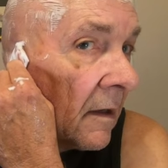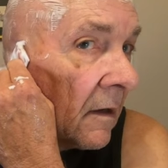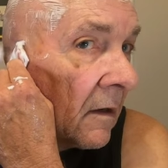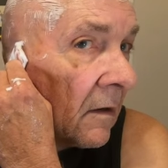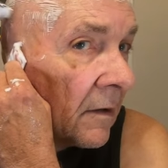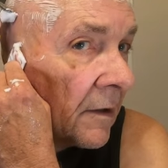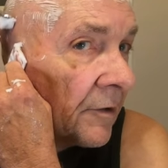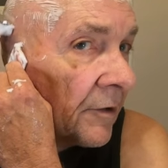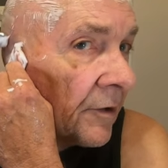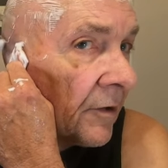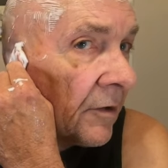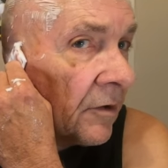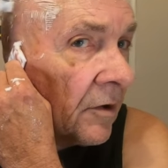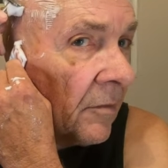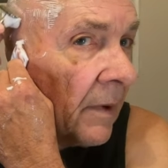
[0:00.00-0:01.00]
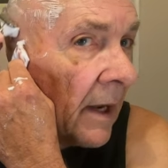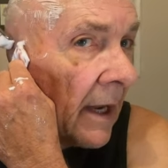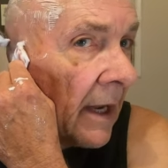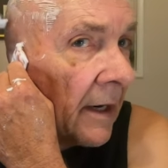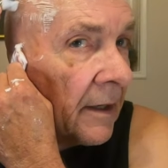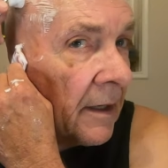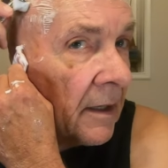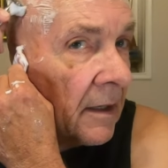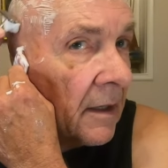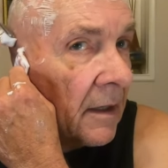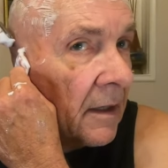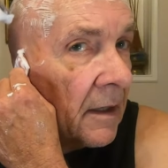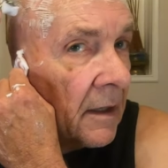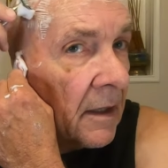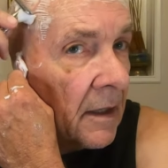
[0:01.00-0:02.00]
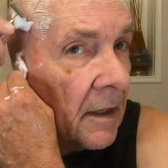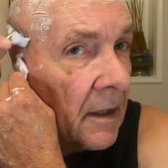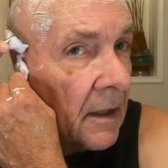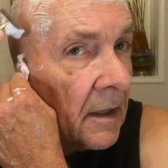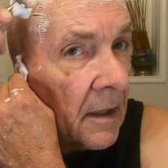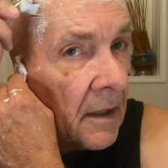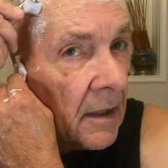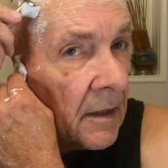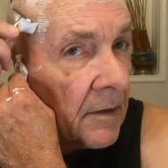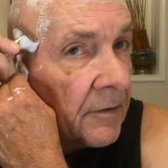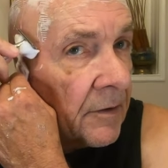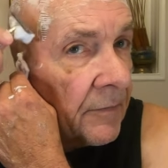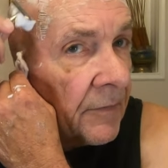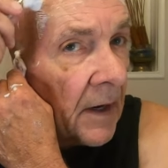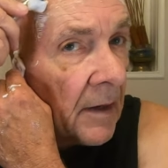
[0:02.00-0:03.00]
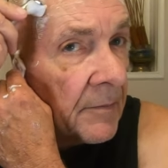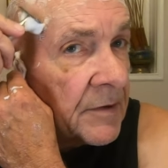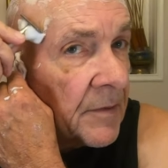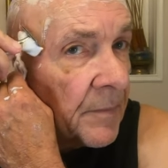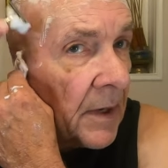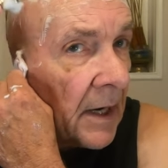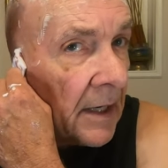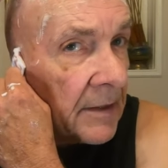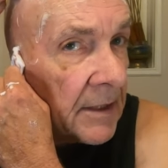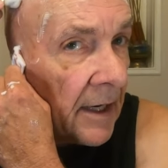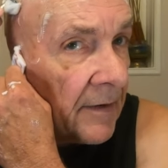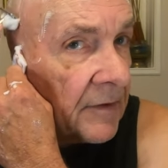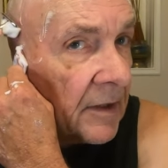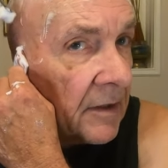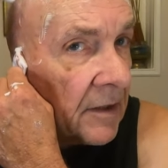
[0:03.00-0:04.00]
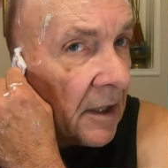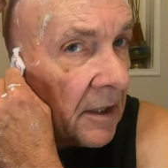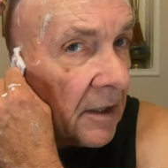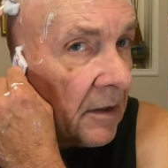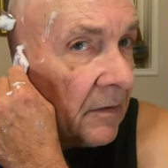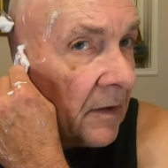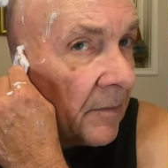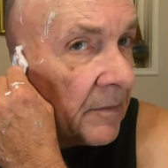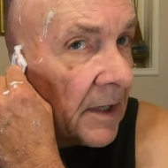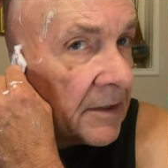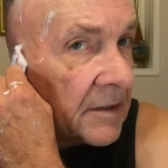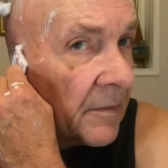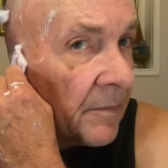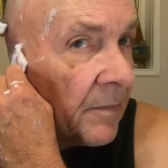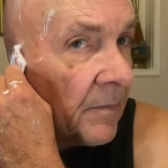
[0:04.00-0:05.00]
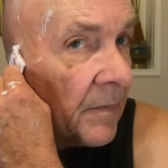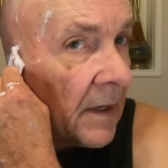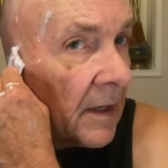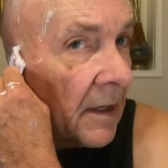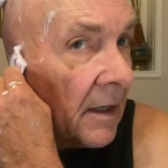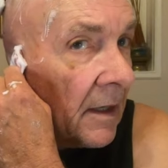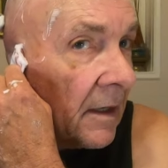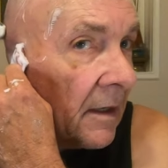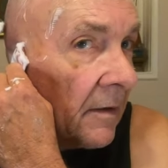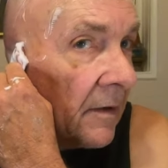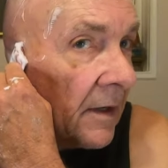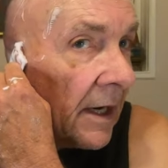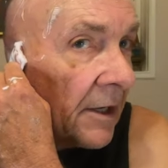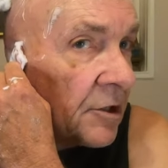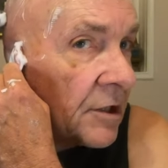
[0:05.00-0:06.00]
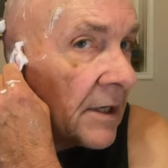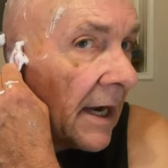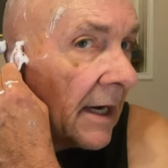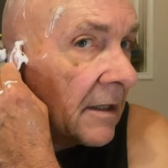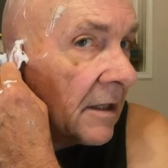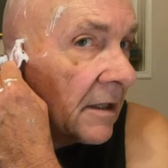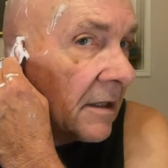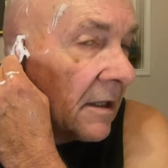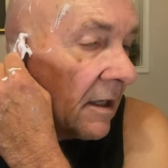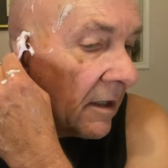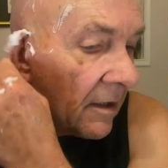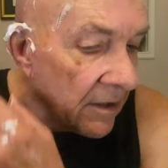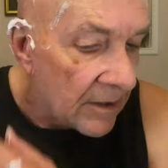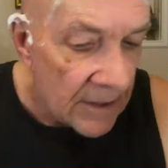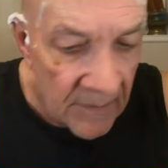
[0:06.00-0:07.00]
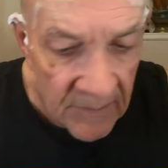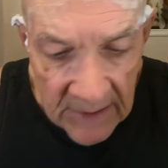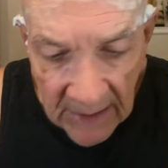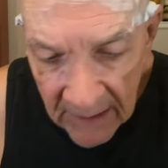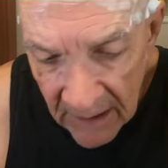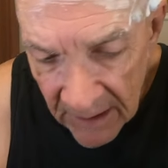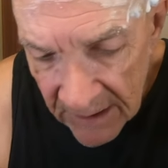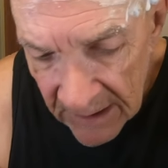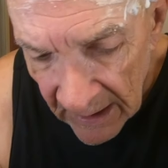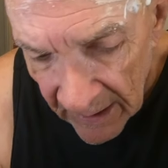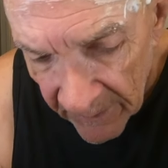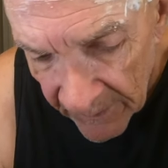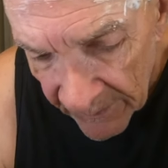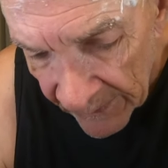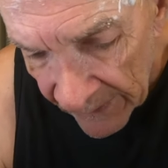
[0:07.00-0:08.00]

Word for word: oh this isn't too bad so far I'm surprised I have to tell you I'm not not shocked it, it, seems like this uh,